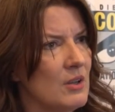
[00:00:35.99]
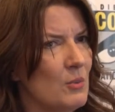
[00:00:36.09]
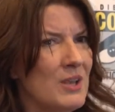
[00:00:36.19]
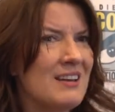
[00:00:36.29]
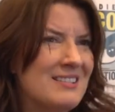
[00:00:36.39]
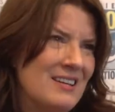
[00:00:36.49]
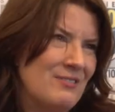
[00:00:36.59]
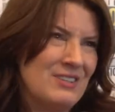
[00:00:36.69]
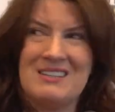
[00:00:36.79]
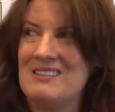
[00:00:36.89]
We kind of did
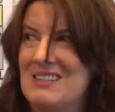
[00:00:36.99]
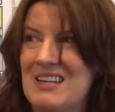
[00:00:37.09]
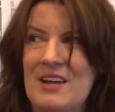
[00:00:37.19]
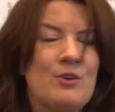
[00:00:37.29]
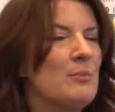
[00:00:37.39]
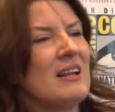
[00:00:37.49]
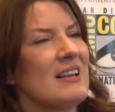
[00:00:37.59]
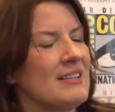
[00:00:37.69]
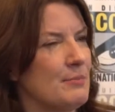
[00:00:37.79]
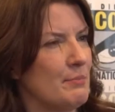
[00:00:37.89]
everything together, but I
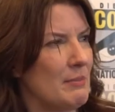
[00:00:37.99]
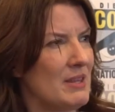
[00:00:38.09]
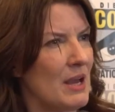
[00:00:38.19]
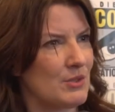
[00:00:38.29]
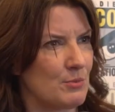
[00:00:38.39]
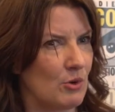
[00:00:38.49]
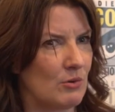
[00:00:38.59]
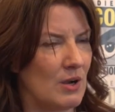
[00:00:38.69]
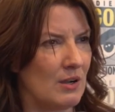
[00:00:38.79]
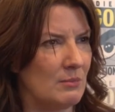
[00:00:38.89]
guess maybe that was more
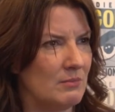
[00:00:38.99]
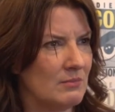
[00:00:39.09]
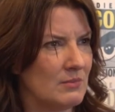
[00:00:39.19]
Rob.